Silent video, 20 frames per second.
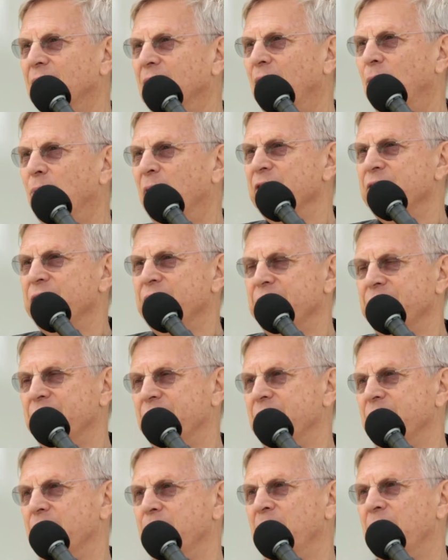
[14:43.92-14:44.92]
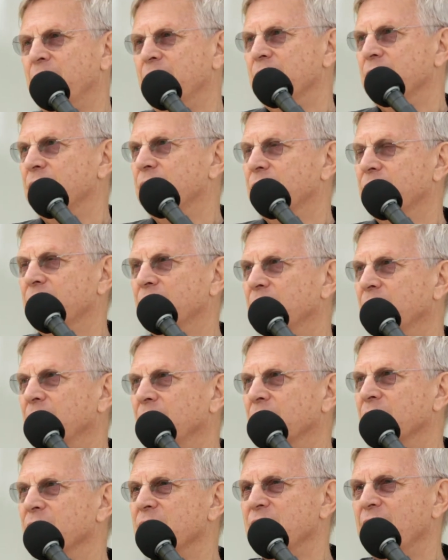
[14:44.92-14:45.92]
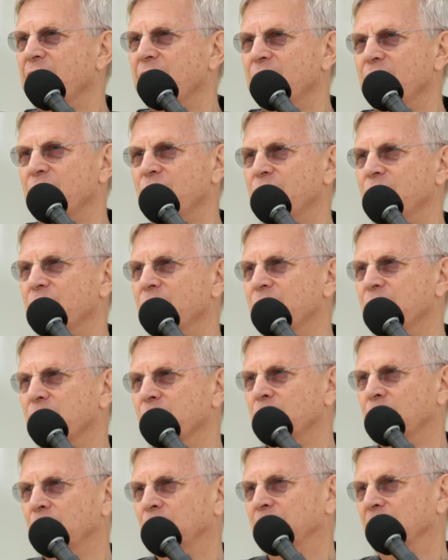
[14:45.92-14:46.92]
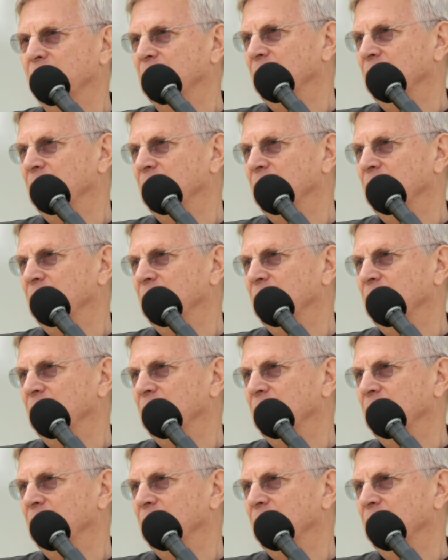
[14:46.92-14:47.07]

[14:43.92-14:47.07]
in one sense is about the signage that's all